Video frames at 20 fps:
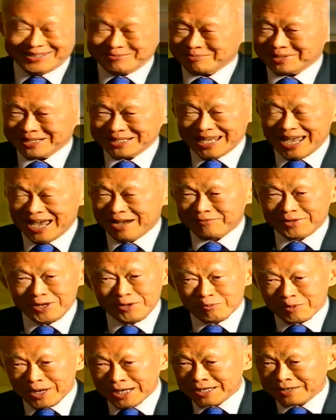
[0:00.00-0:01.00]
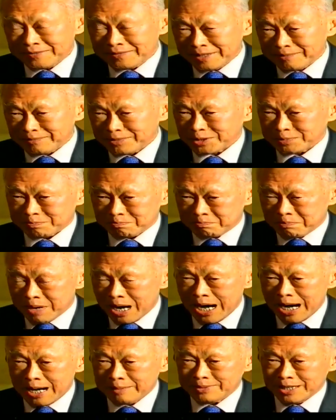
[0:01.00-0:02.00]
but every one of them is
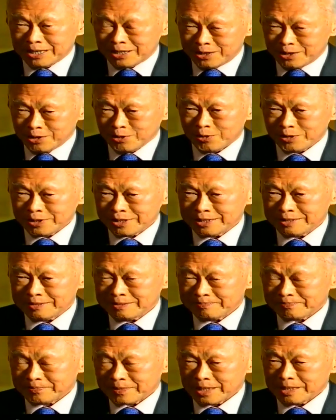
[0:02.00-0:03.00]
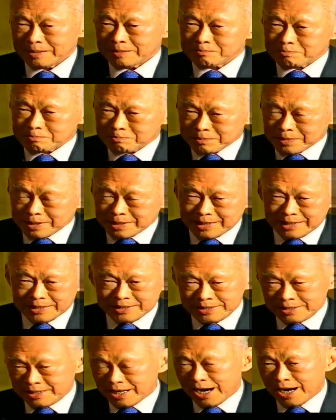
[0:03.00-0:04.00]
barbed and loaded,
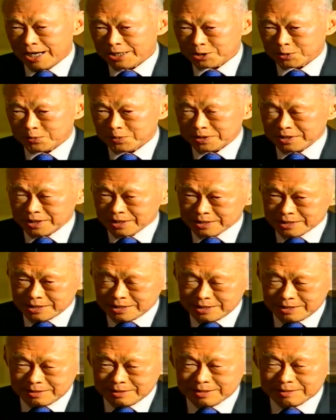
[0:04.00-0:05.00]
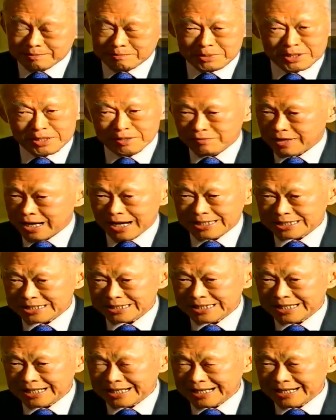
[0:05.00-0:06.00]
darts with a bit of
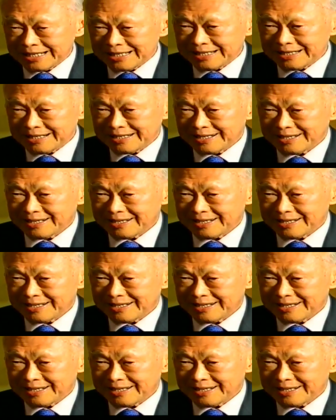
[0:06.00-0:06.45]
arsenic in it.